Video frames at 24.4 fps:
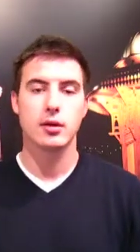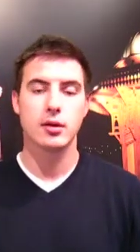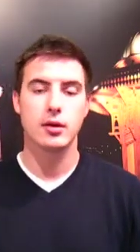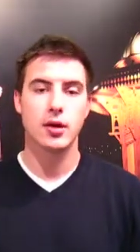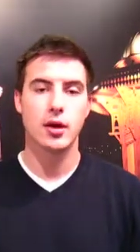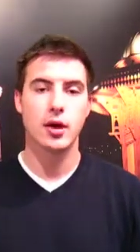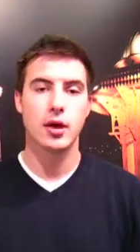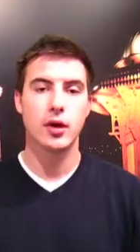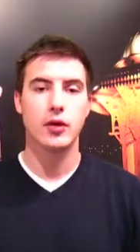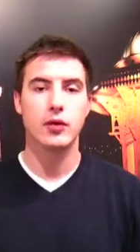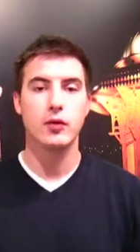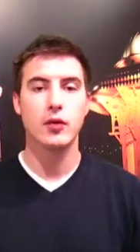
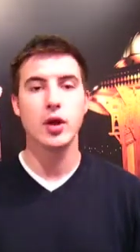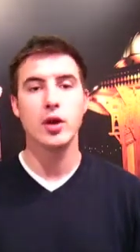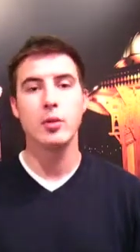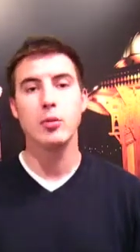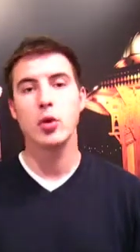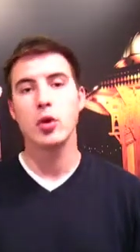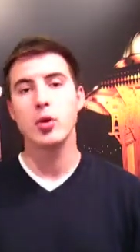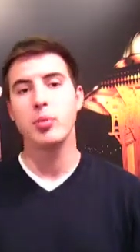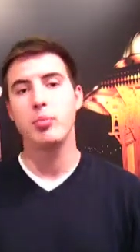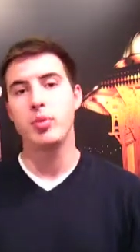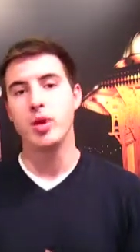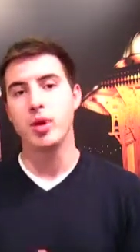there are three
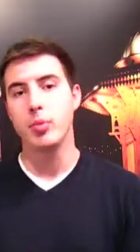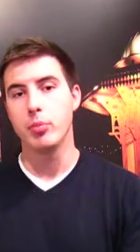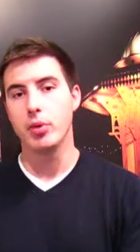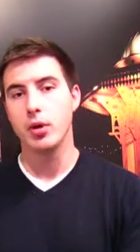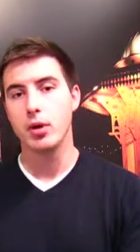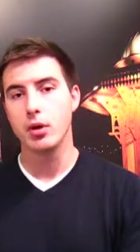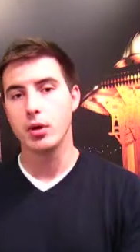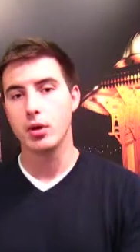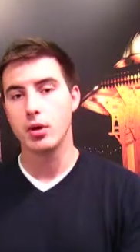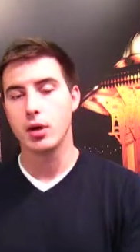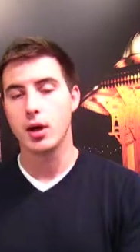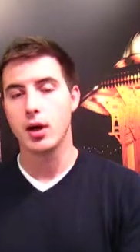more
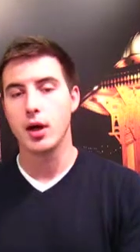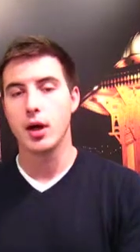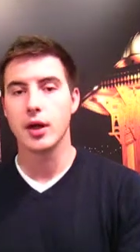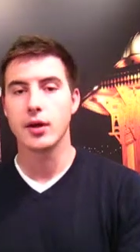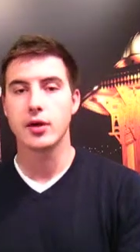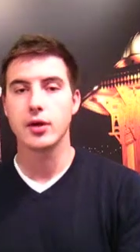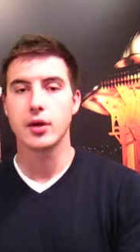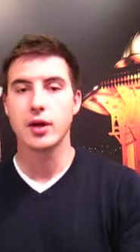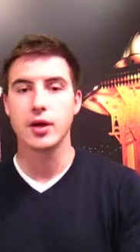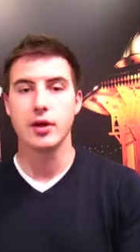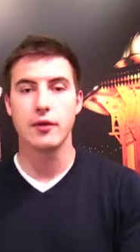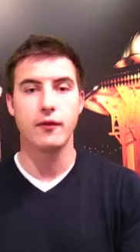people
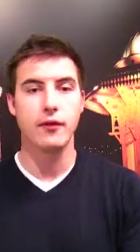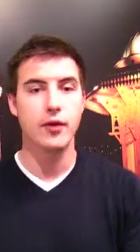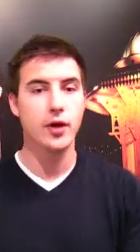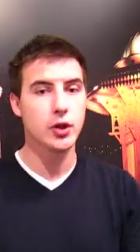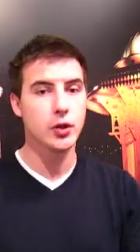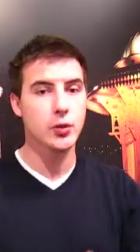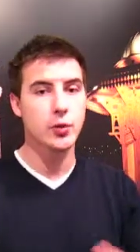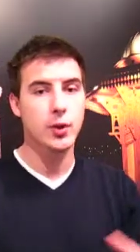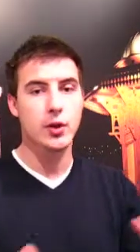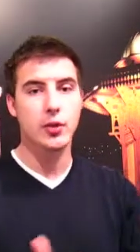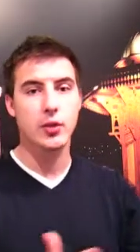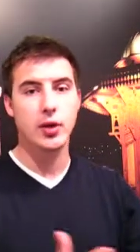other than the
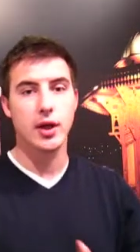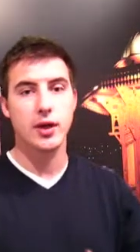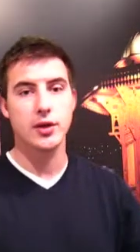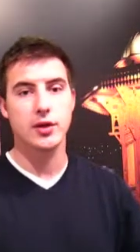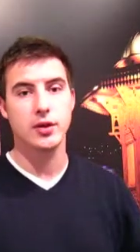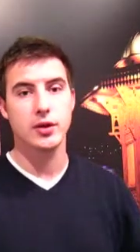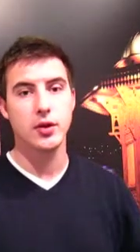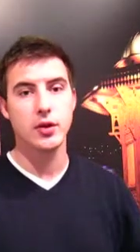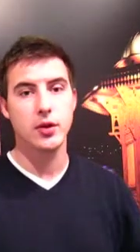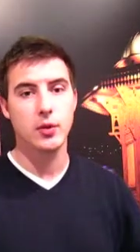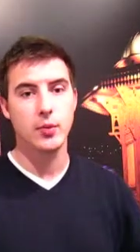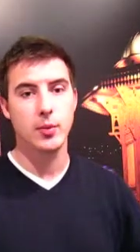first one who gets
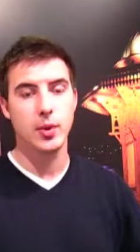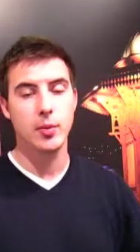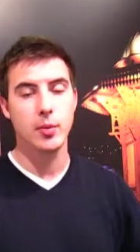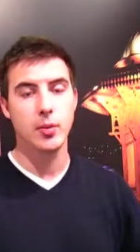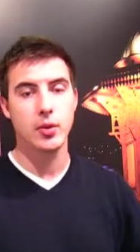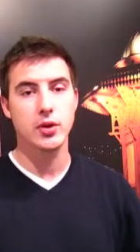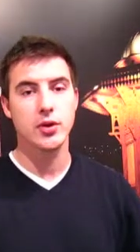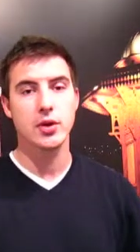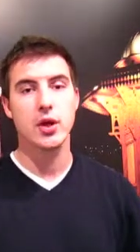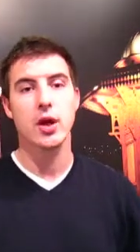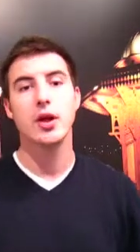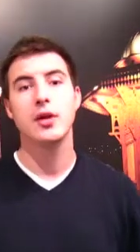the
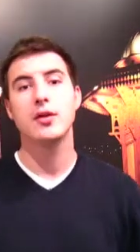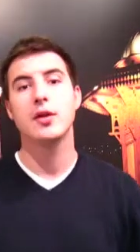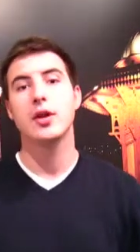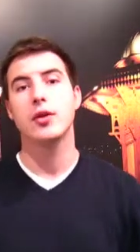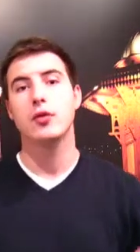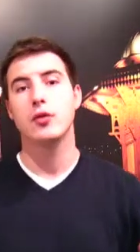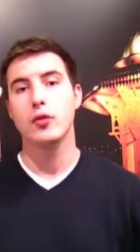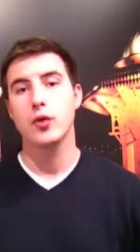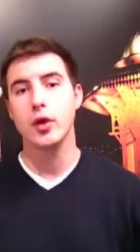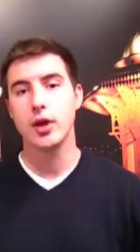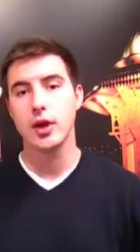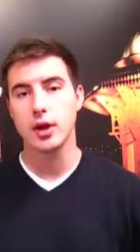newspapers
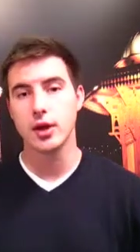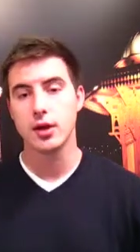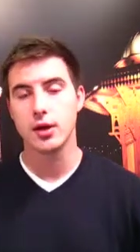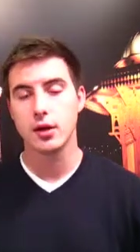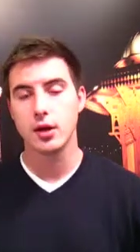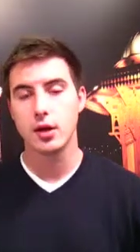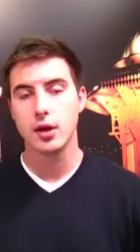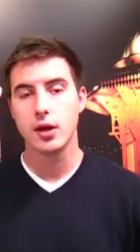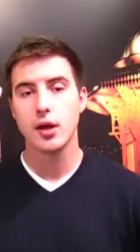that read it.